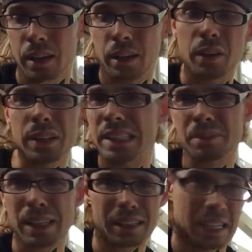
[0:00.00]
you know, it
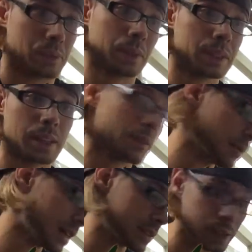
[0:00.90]
seems like that's what
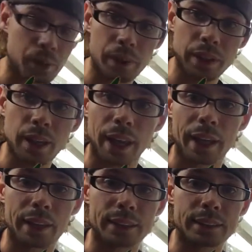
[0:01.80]
everybody's doing,
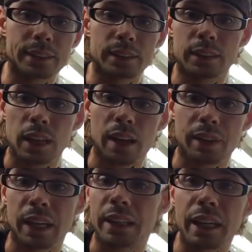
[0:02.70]
and I have
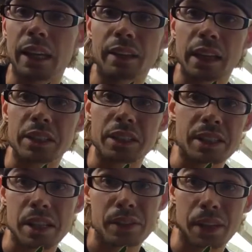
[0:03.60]
an IKEA that actually
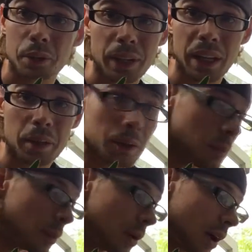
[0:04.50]
sells inorganic
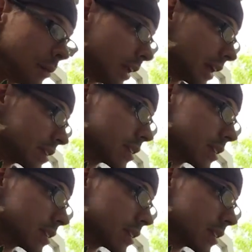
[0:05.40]
media,